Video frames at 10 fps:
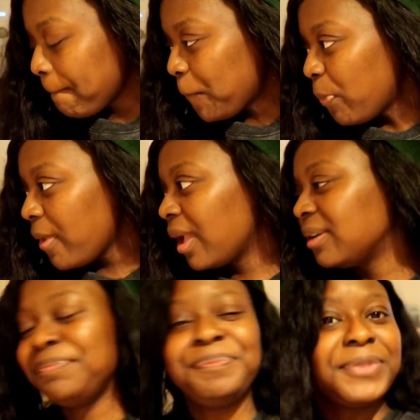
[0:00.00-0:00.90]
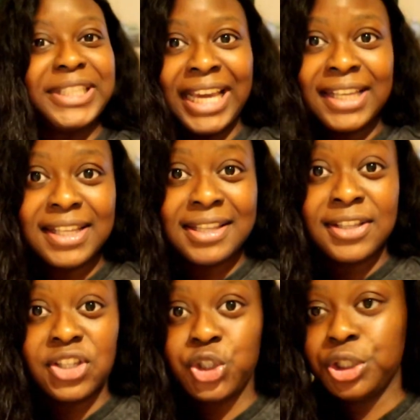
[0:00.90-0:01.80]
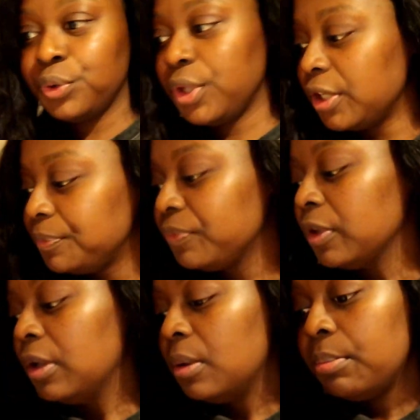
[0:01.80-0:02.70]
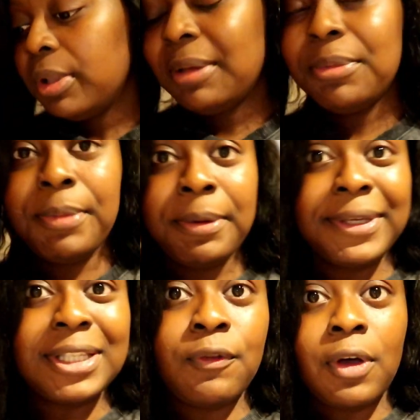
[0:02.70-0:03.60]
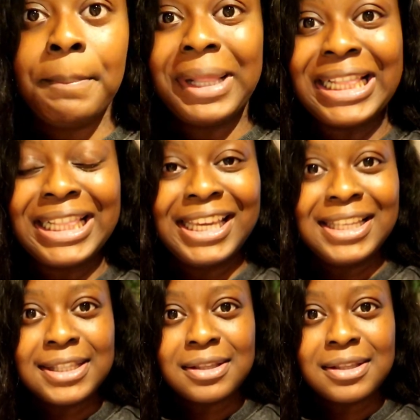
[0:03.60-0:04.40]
Mm. Yes, it needs to chill though. But let me make myself a plate.